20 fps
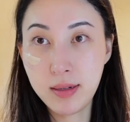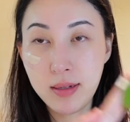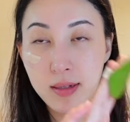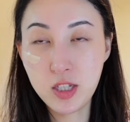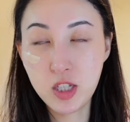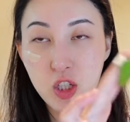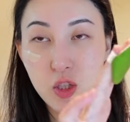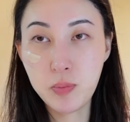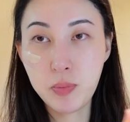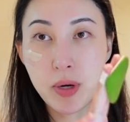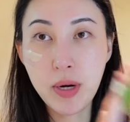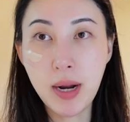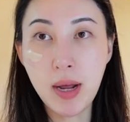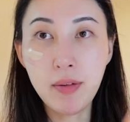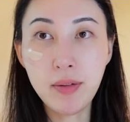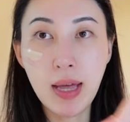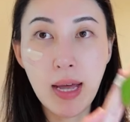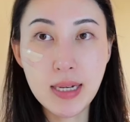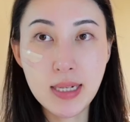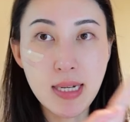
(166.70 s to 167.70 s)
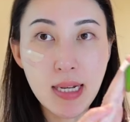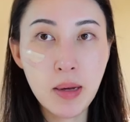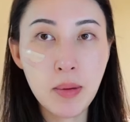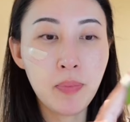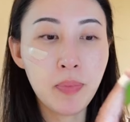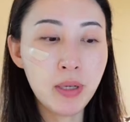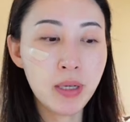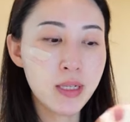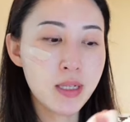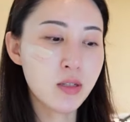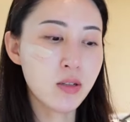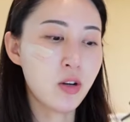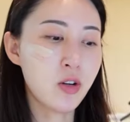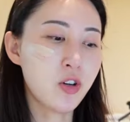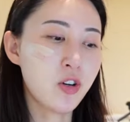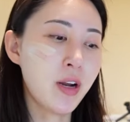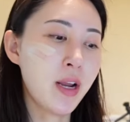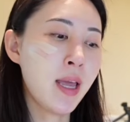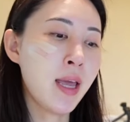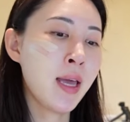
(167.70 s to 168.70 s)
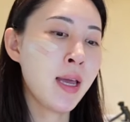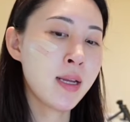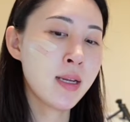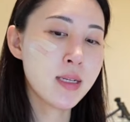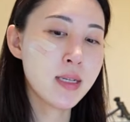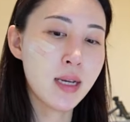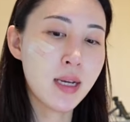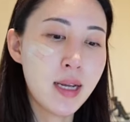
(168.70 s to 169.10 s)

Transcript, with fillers: spread out that dampness on your hand.